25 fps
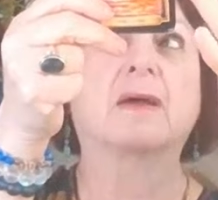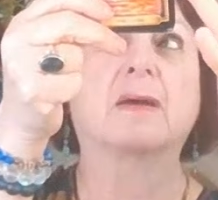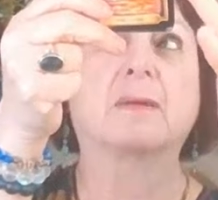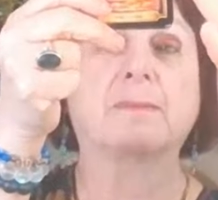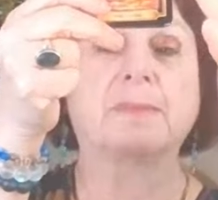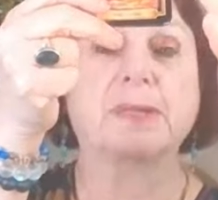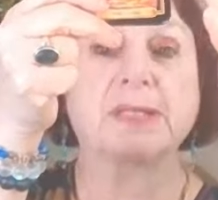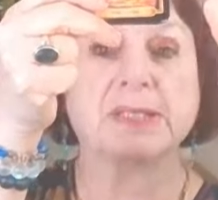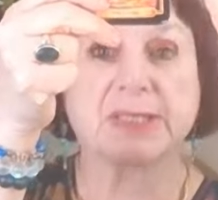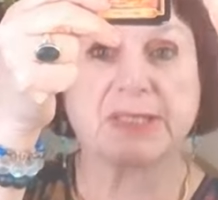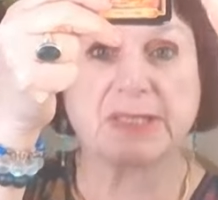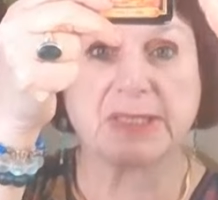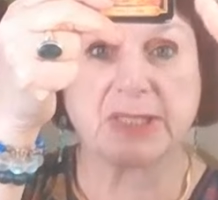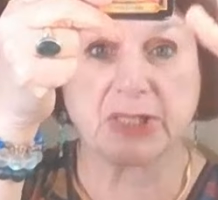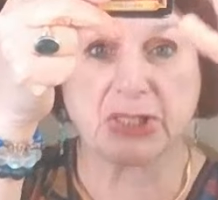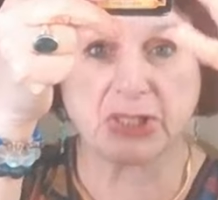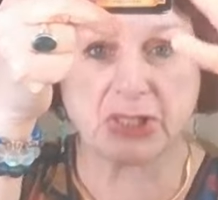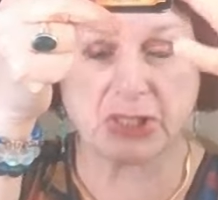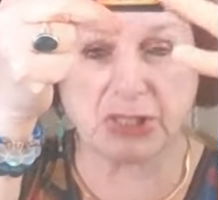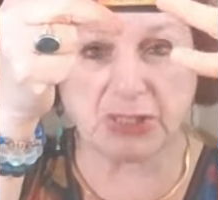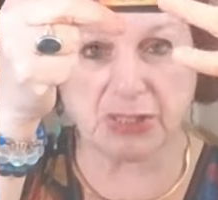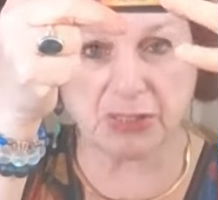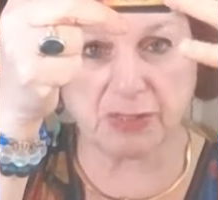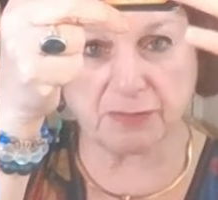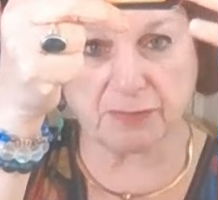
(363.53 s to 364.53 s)

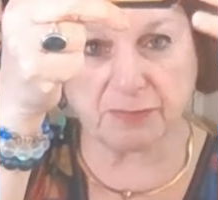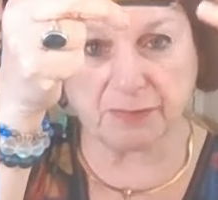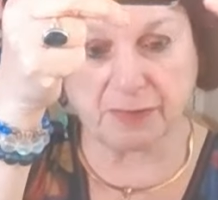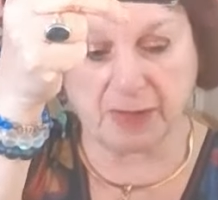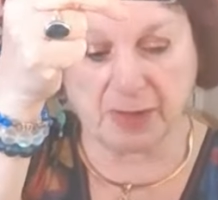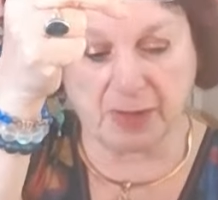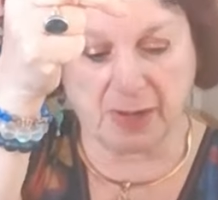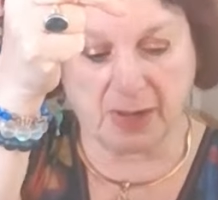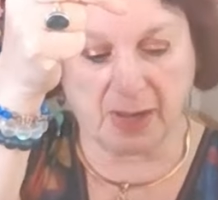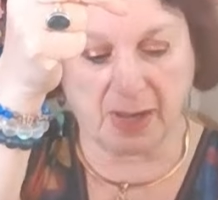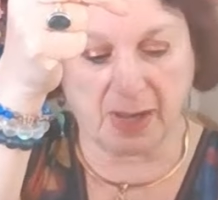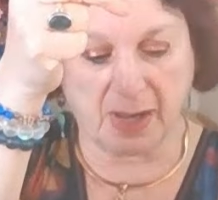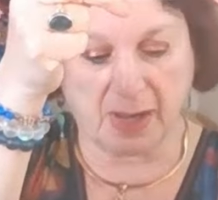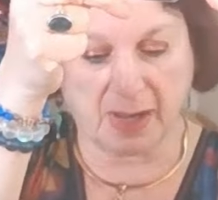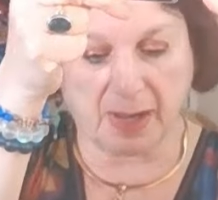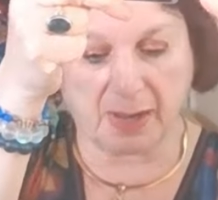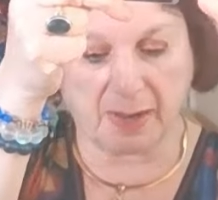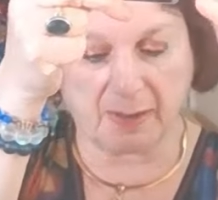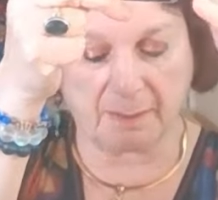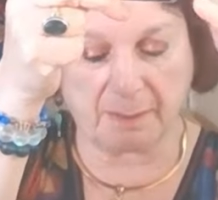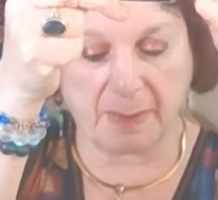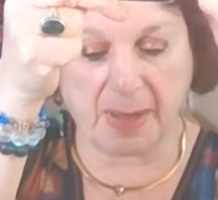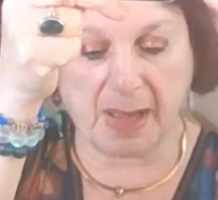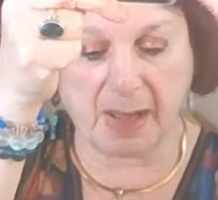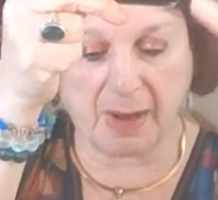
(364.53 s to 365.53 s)
position of
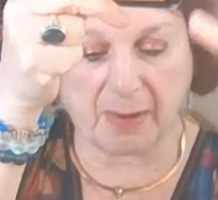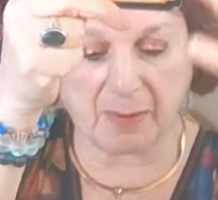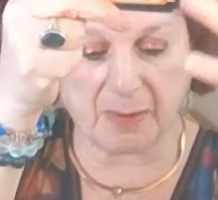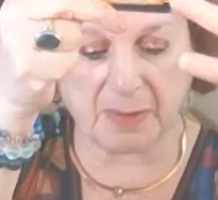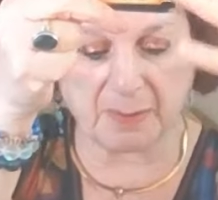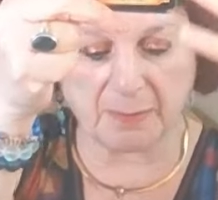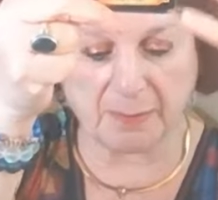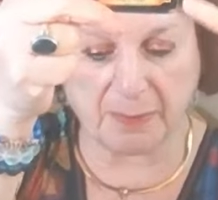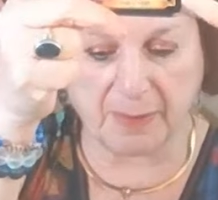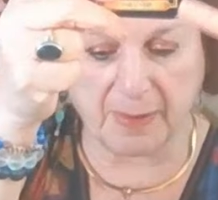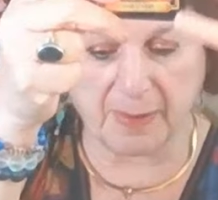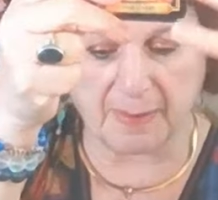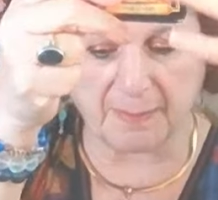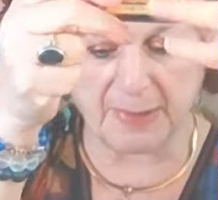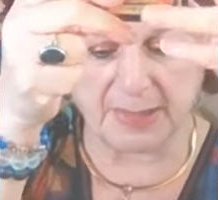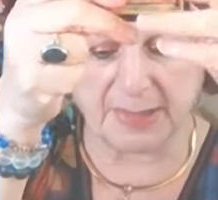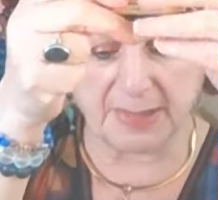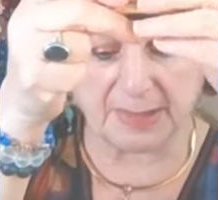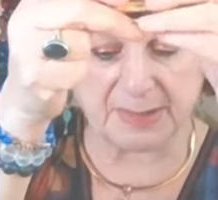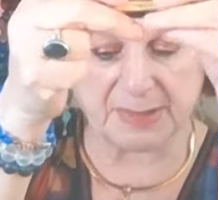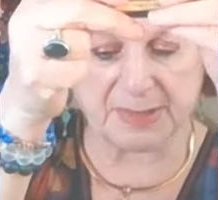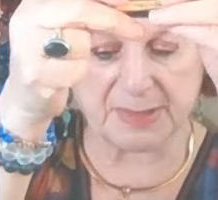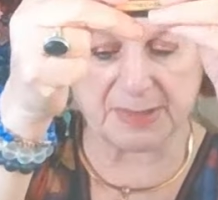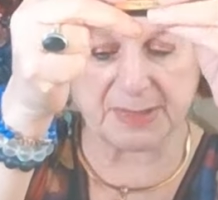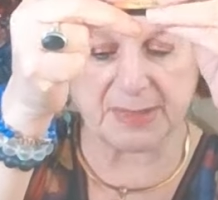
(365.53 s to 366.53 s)
power and
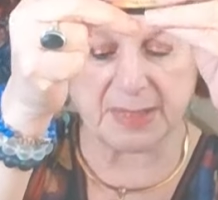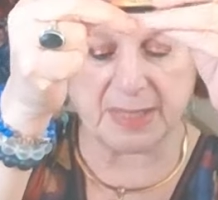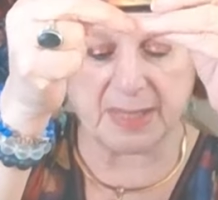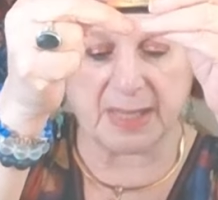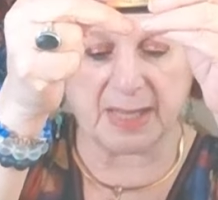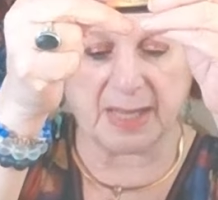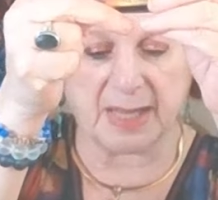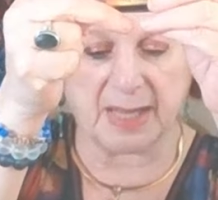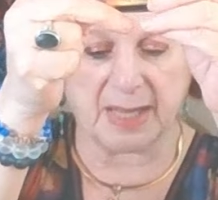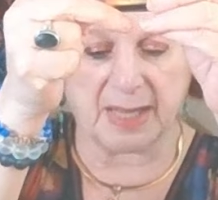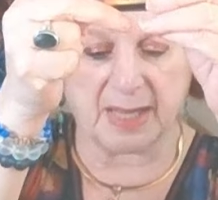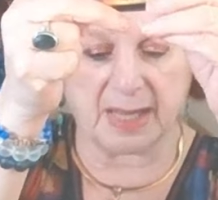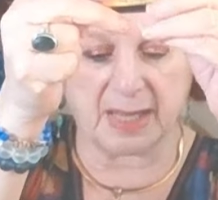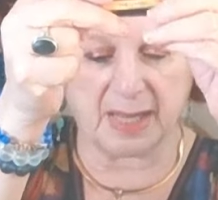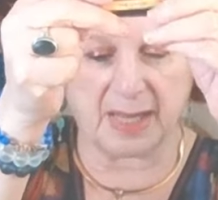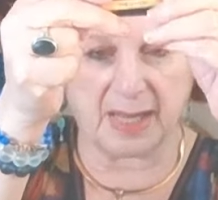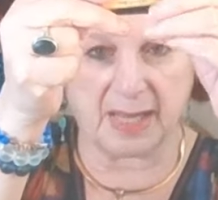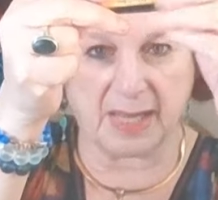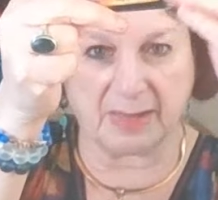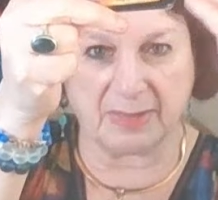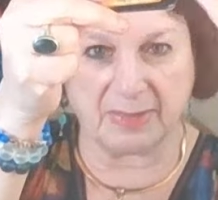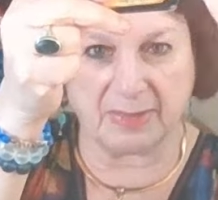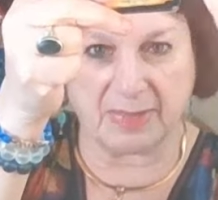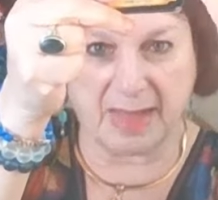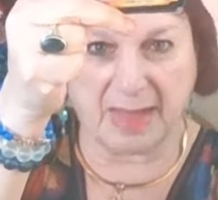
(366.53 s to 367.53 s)
prominence,
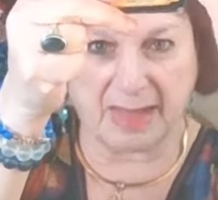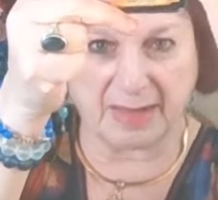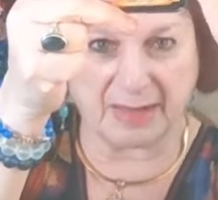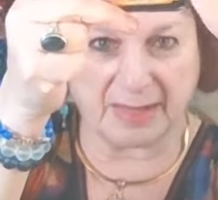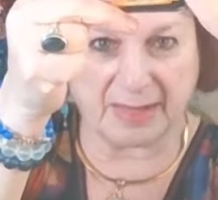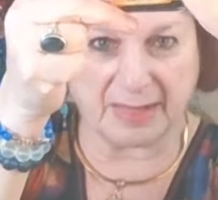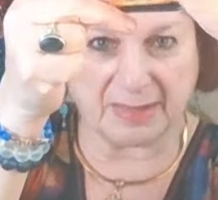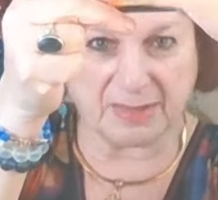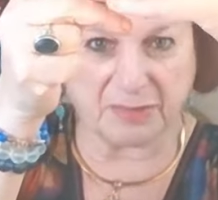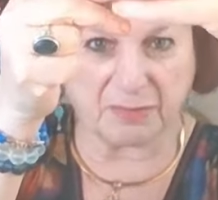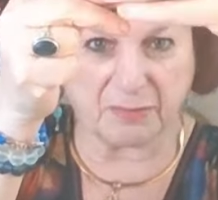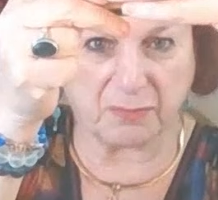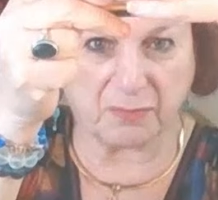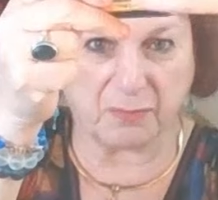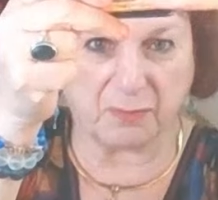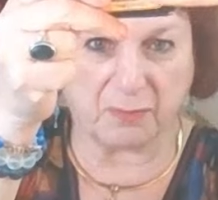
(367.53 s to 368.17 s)
and that is